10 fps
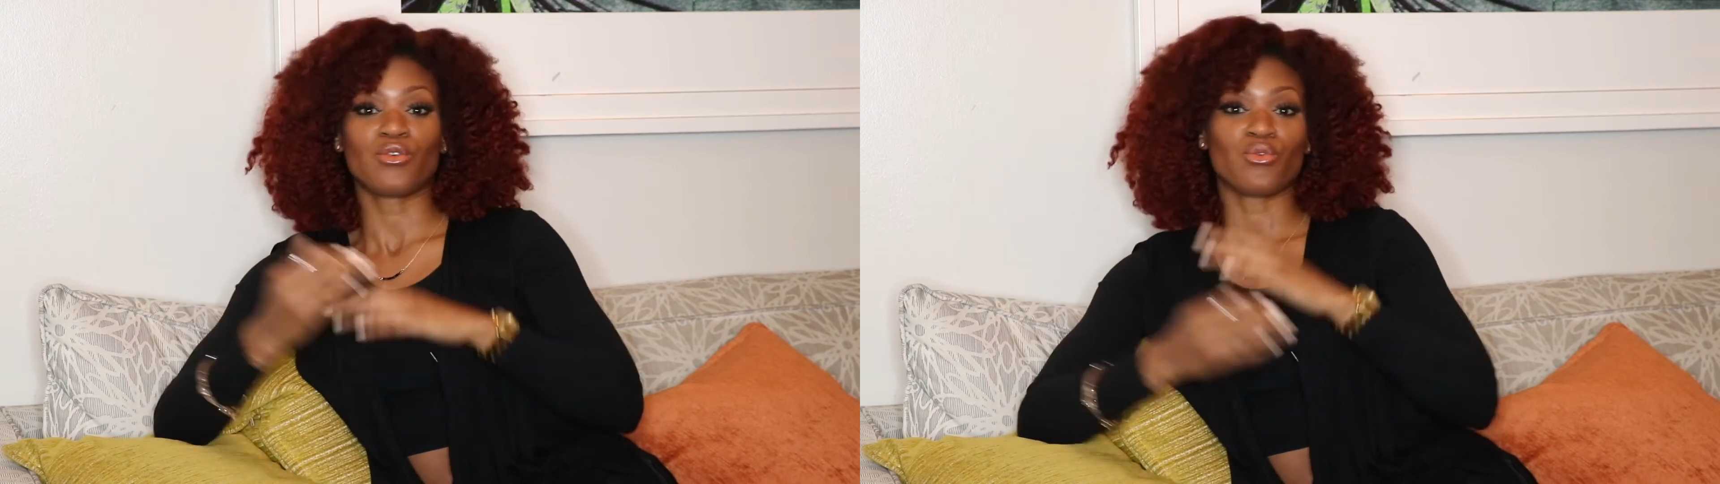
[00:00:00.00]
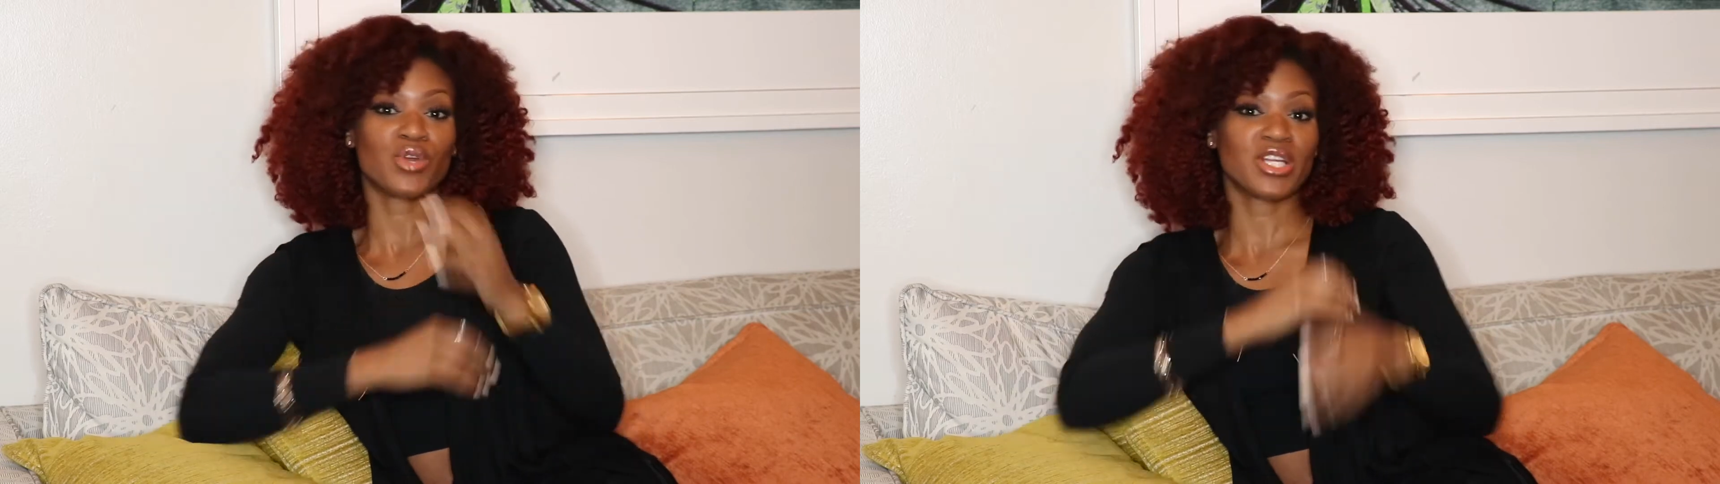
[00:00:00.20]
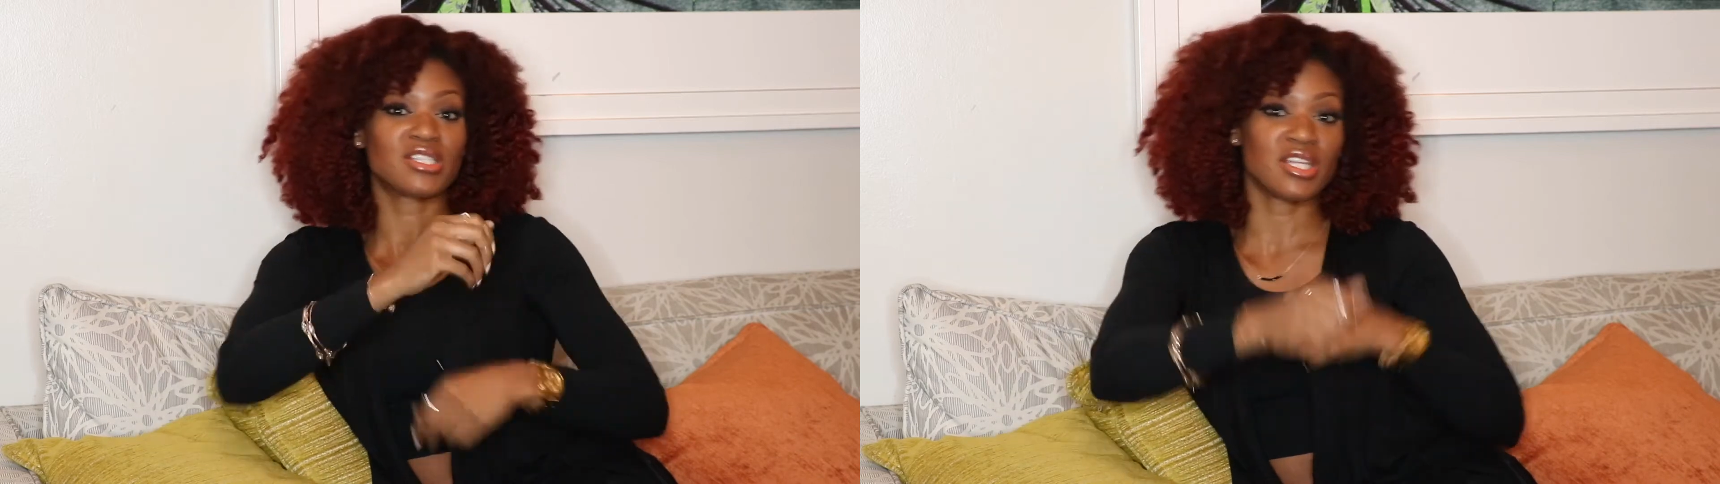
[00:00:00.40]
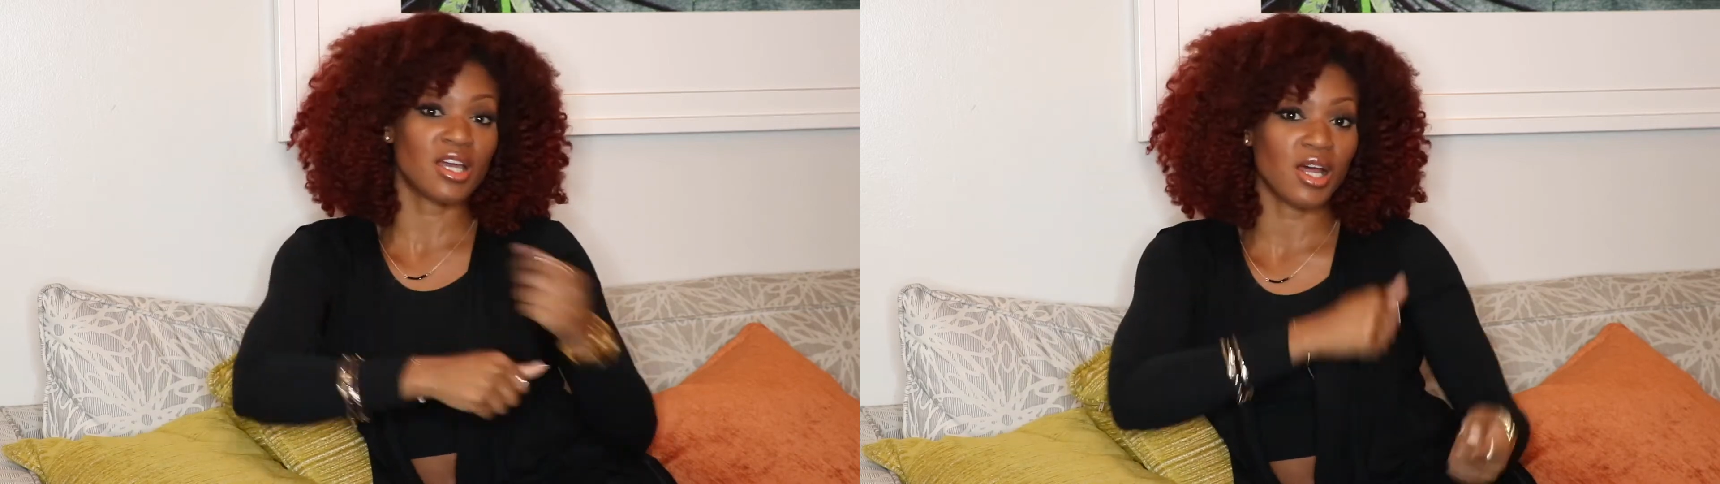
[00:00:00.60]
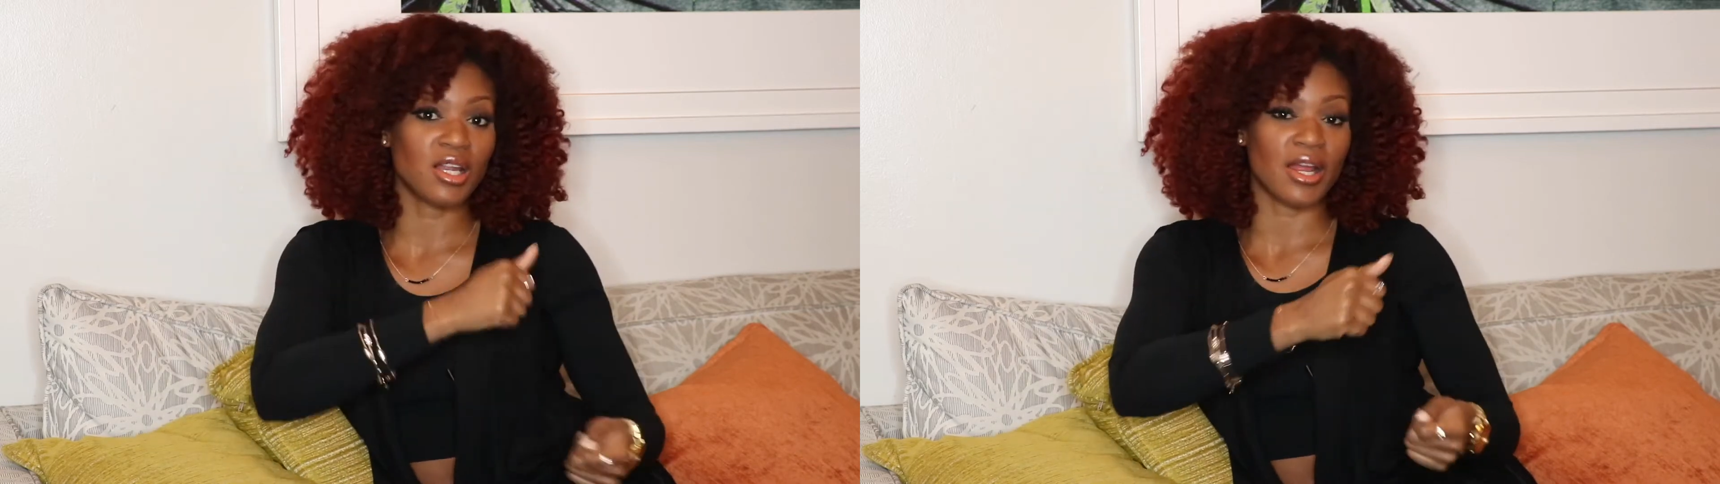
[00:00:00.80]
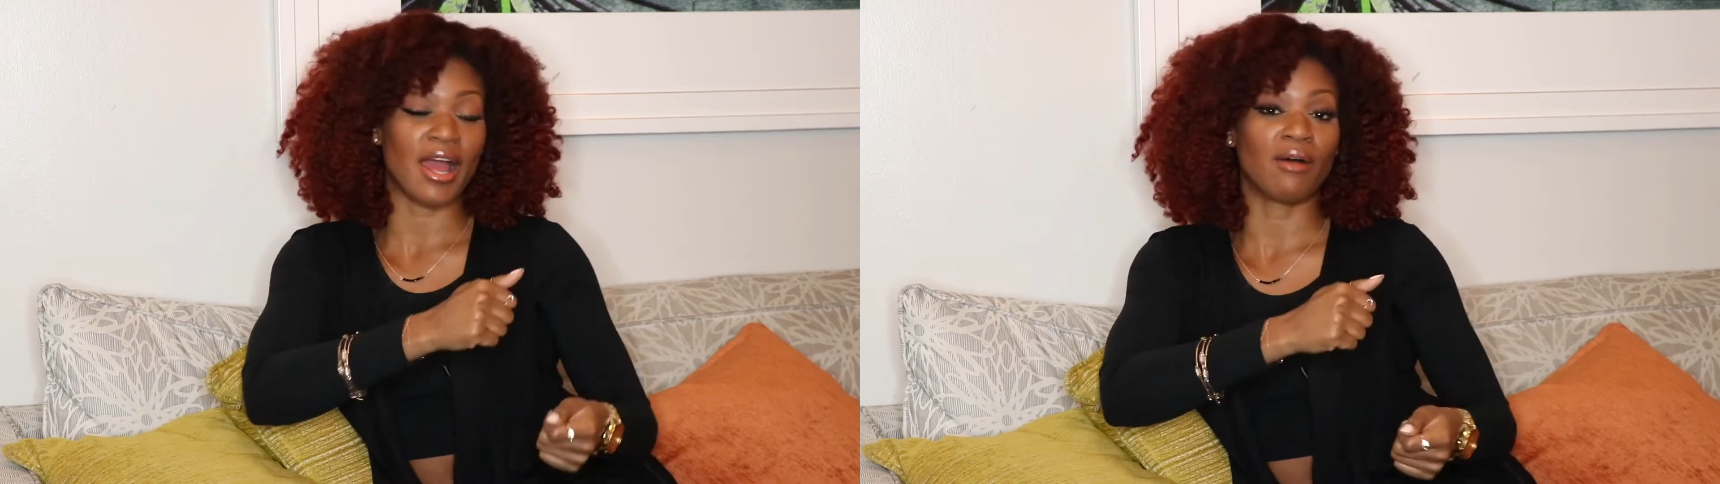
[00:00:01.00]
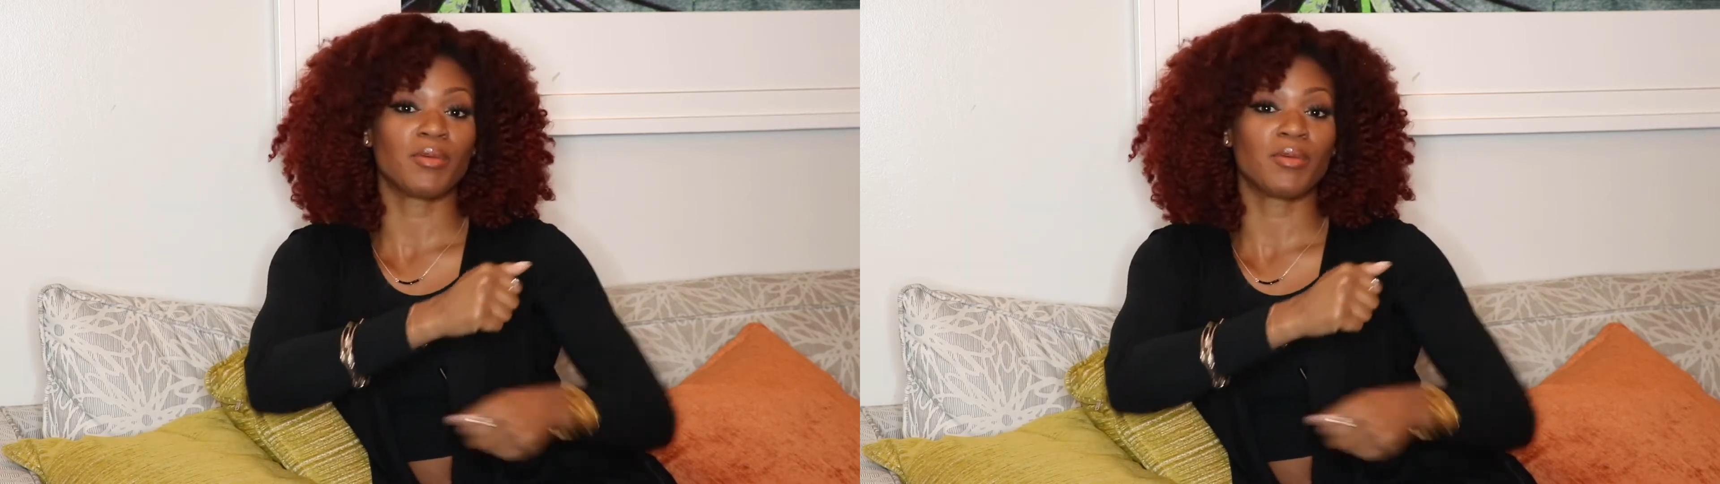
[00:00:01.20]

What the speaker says: rinse the color out,